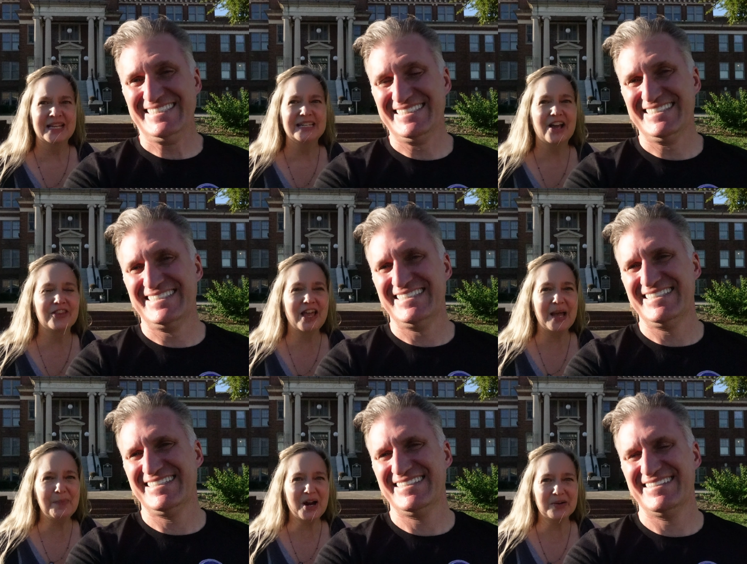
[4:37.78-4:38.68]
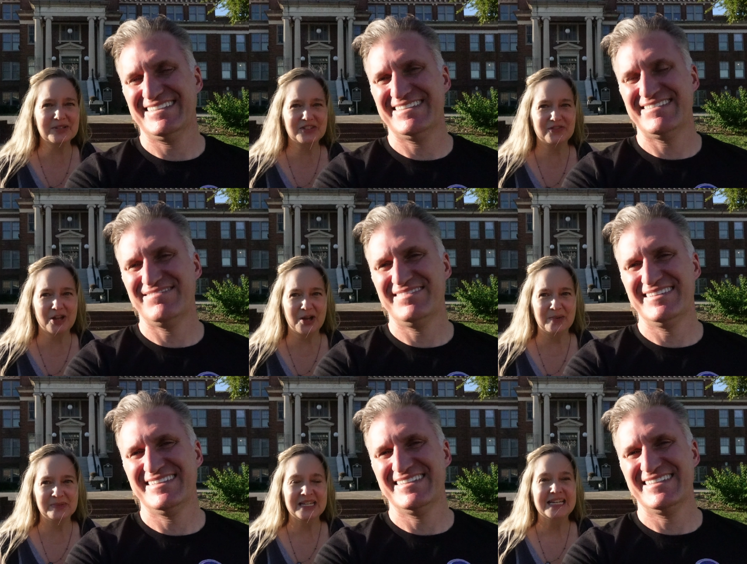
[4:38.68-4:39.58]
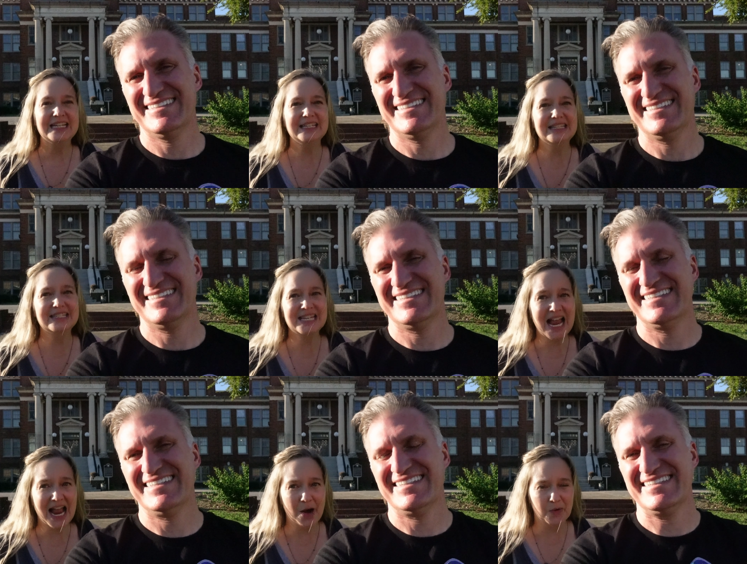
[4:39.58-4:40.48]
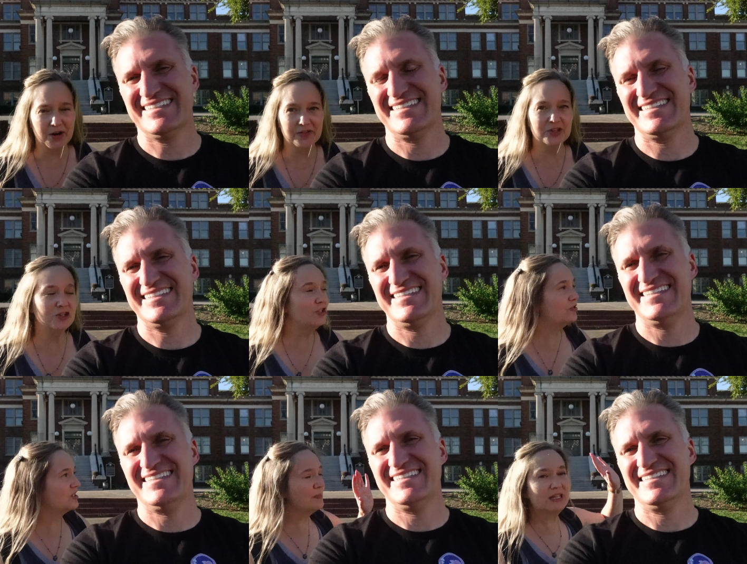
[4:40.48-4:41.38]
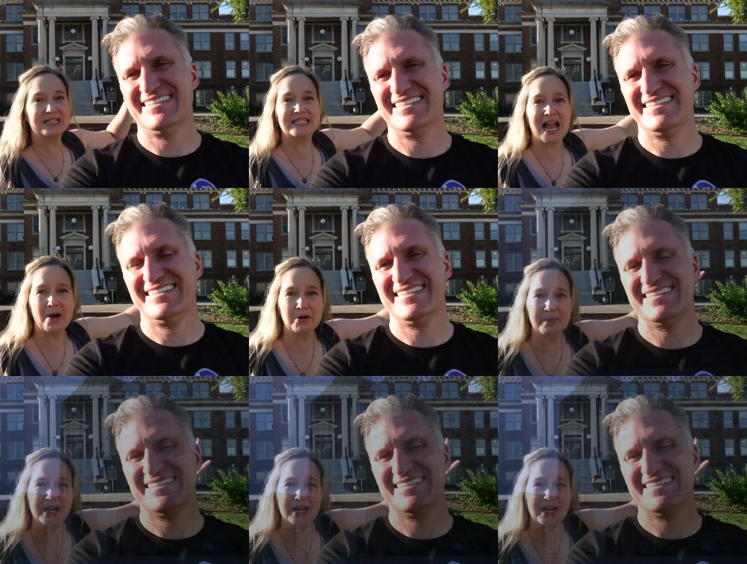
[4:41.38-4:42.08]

Speaker 1: Now that part was filmed in the tower. There used to be a tower